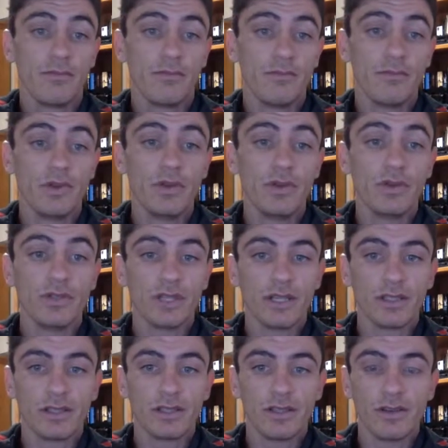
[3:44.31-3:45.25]
using
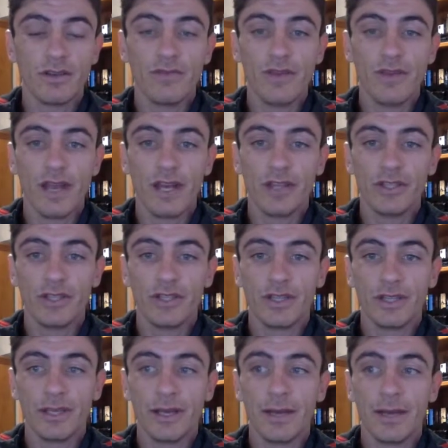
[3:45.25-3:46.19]
it to their advantage in the
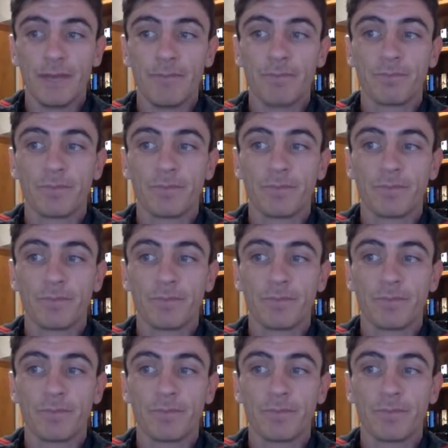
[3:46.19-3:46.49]
game.